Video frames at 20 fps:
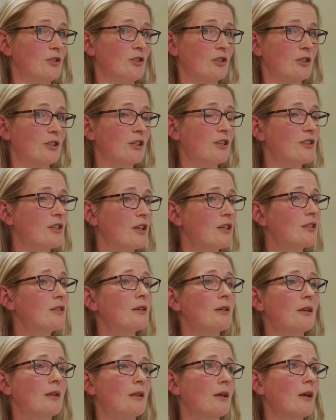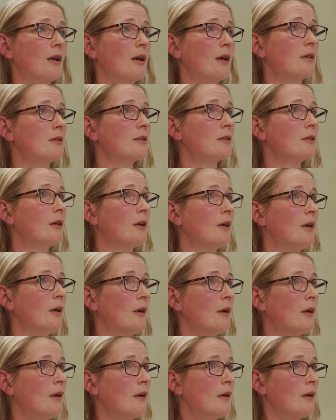is just consistently the case.
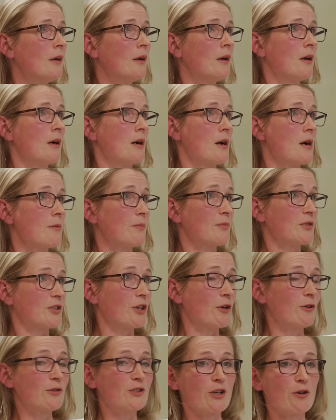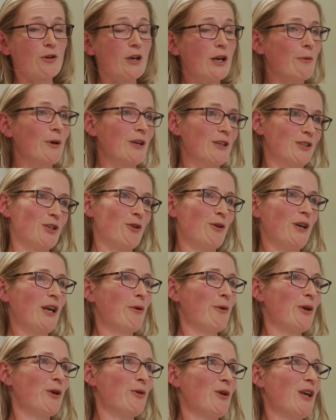Um, so, so here we, so
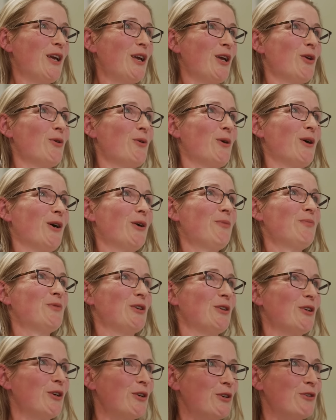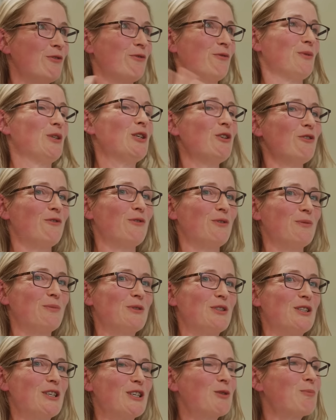here we, here you are. You know, you've, you've
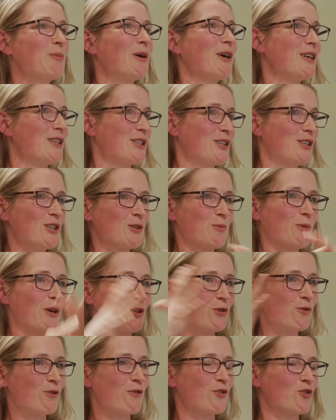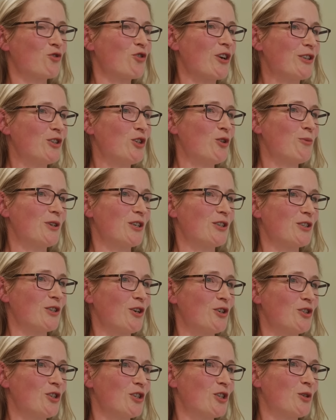despite despite all of the transhumanist
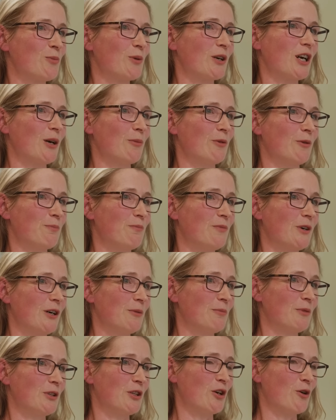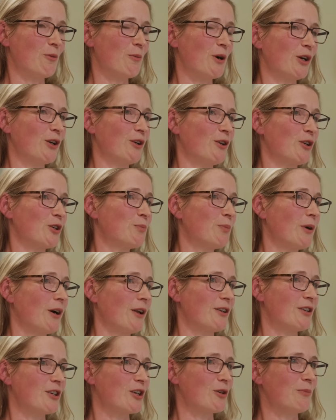urges to become a, uh, the homunculus
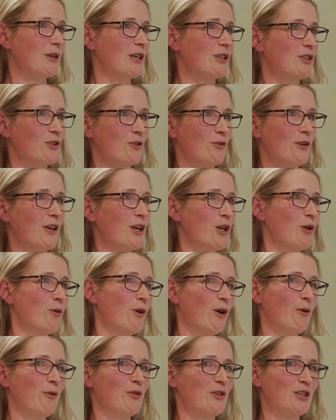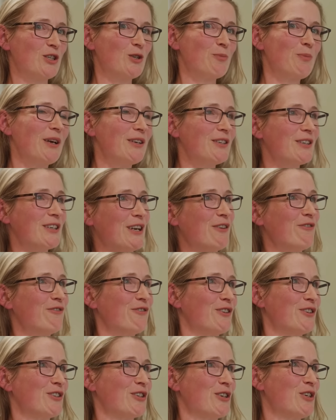piloting a meat suit, here you are with this dependent
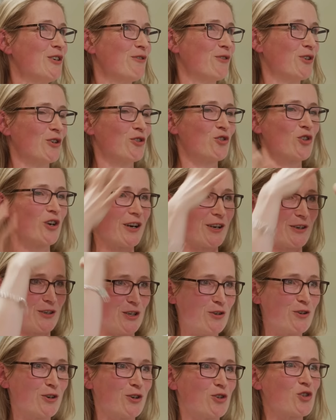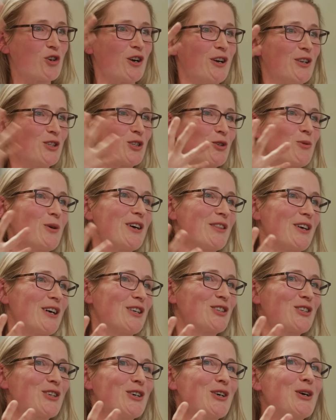infant, and you've got to try and you've got to try and square
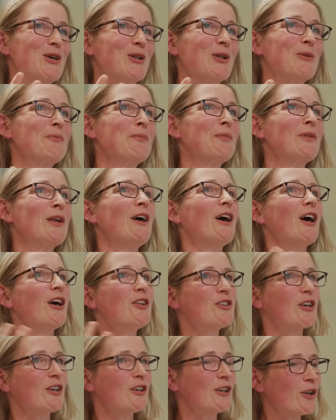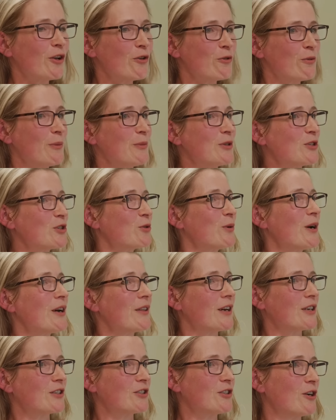that circle. And, and a lot of women square
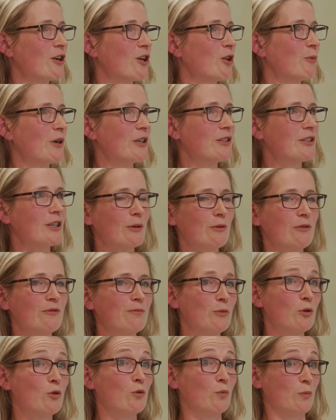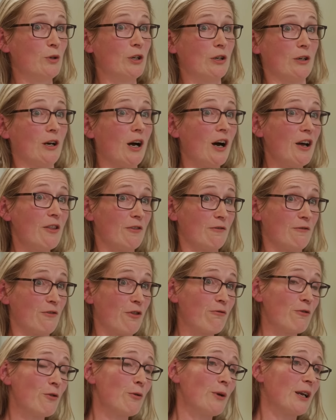that circle by saying, well, or, you know, either
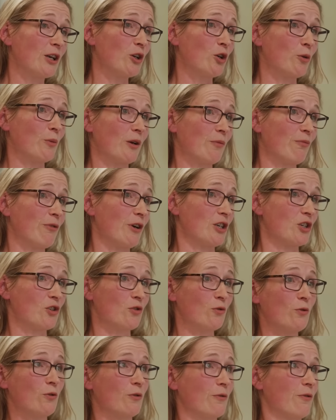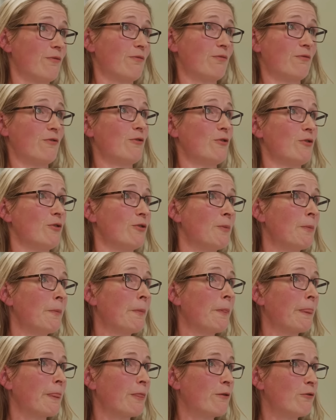through economic pressure or through
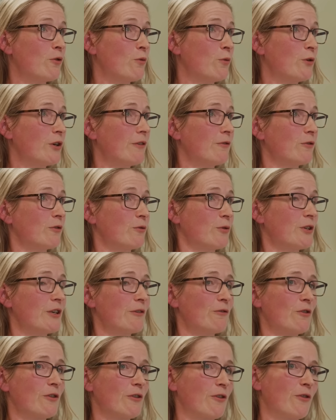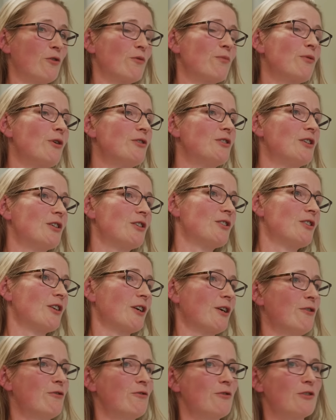through whatever whatever other thought processes they
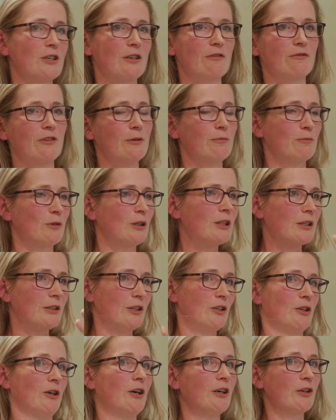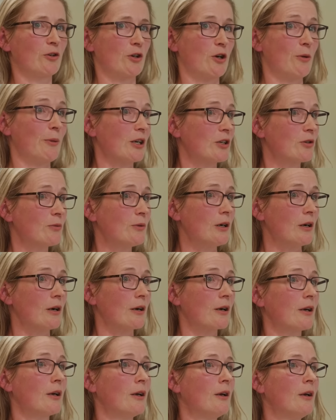go through, saying, fine, well, you know, I've got to go back to
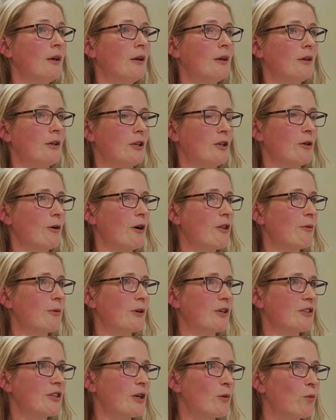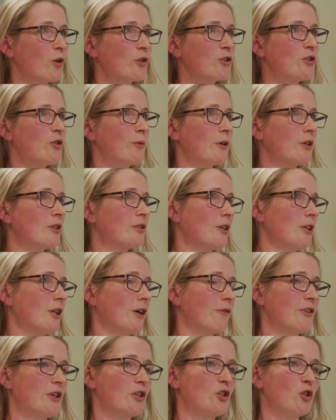work, you know, either because they want to, because they
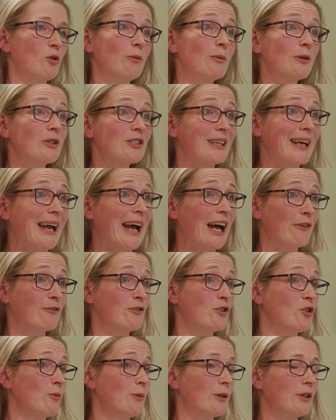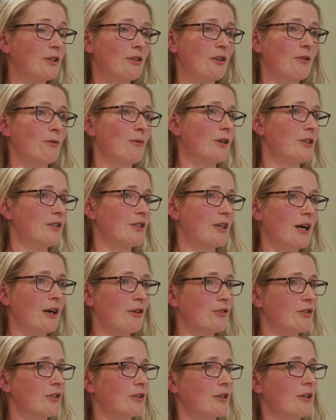love their job, or because they have to, because otherwise the
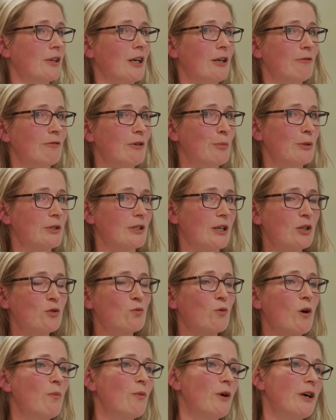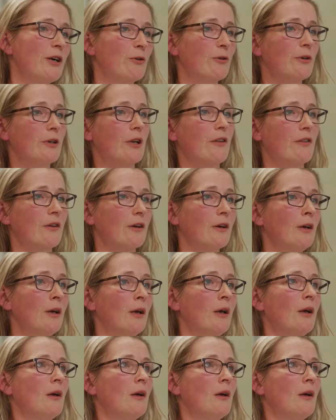house is going to get repossessed, one way or another.